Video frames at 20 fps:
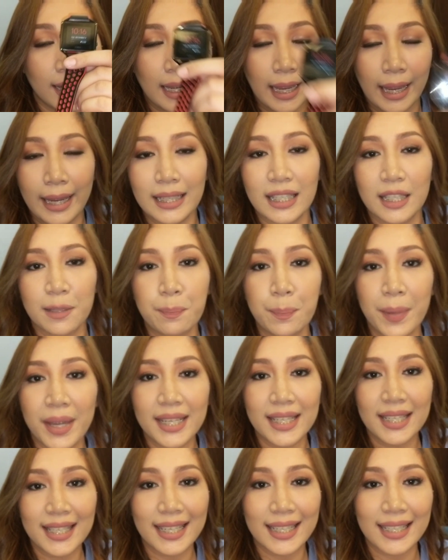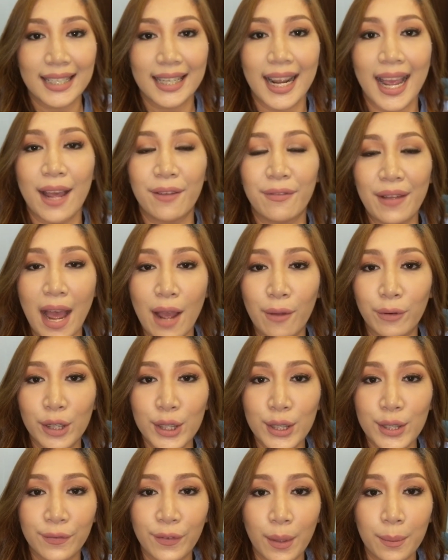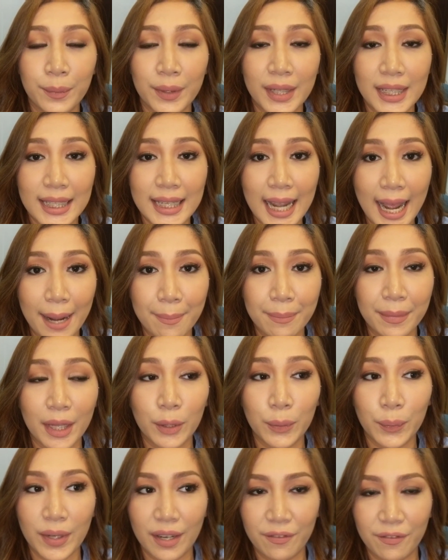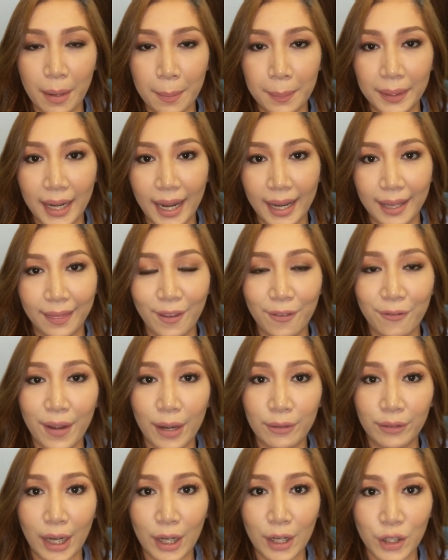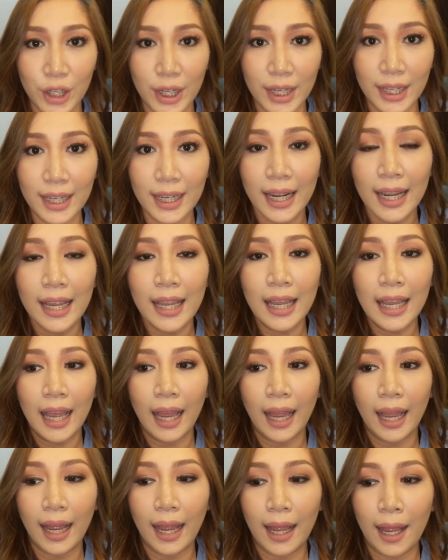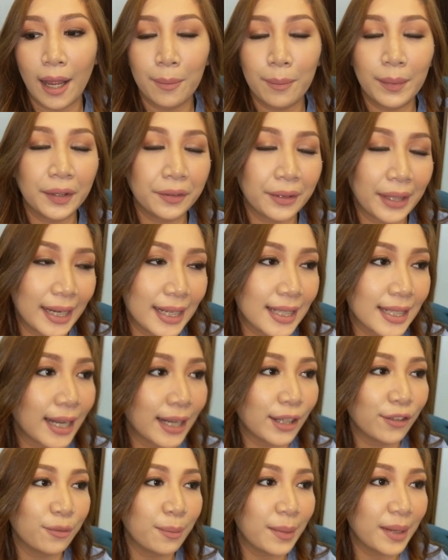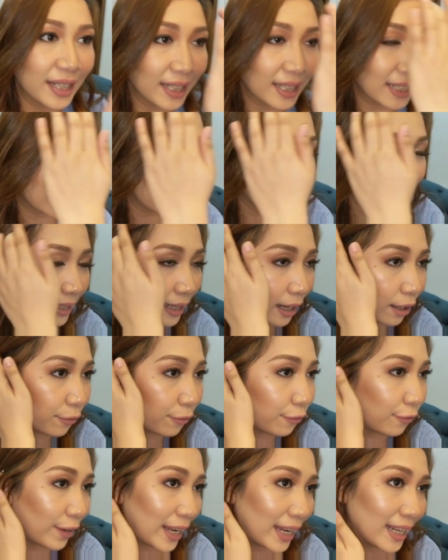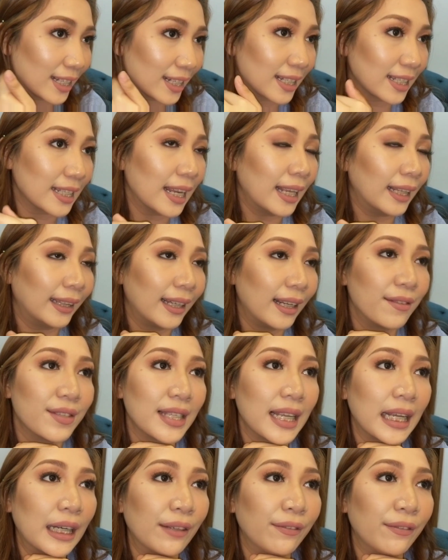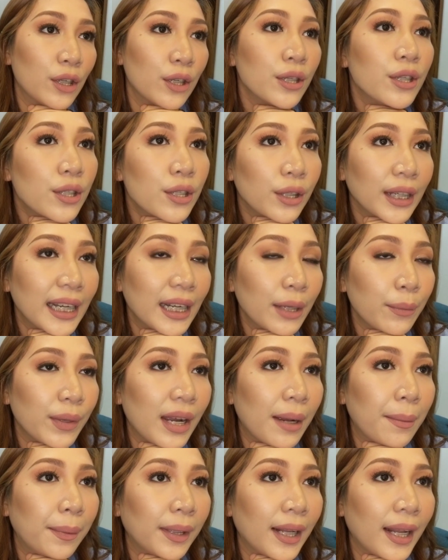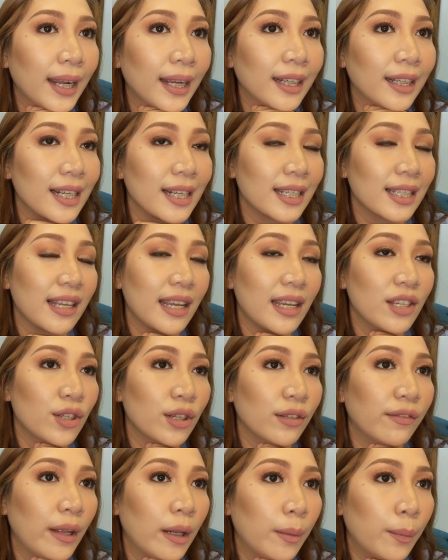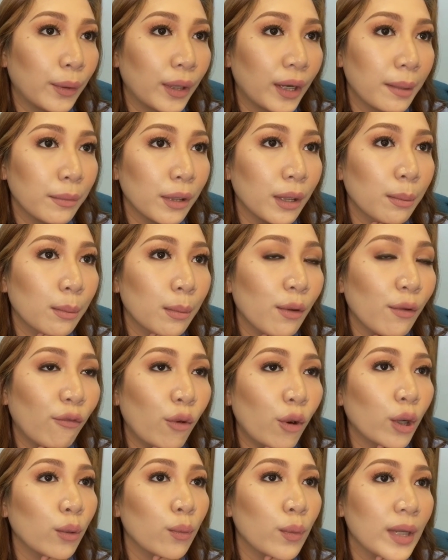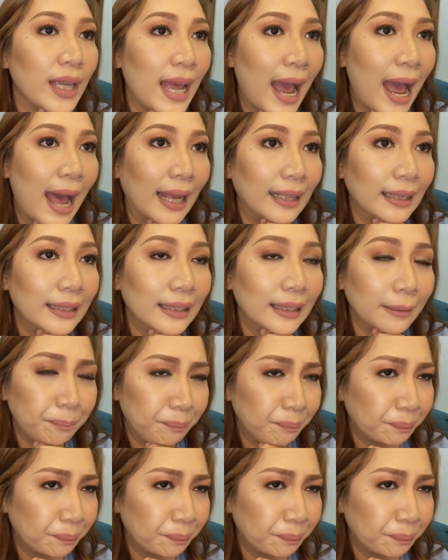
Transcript: It's been 6.5 hours from the time that we have applied the foundation. Right side of my face, left side of your screen, we applied NYX Angel Veil Primer before we add